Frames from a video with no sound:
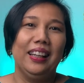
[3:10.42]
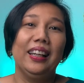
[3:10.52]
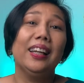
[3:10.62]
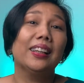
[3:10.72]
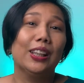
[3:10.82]

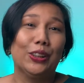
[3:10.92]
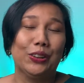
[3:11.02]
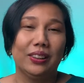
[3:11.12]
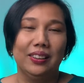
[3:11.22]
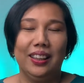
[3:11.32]
itlog.
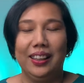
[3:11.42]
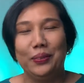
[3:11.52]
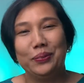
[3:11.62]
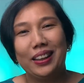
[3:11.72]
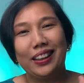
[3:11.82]

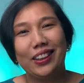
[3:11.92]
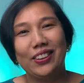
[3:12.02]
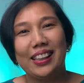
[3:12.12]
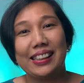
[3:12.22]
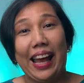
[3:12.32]

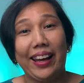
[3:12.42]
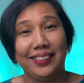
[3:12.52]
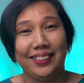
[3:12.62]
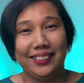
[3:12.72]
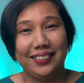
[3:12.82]
Itlog is egg.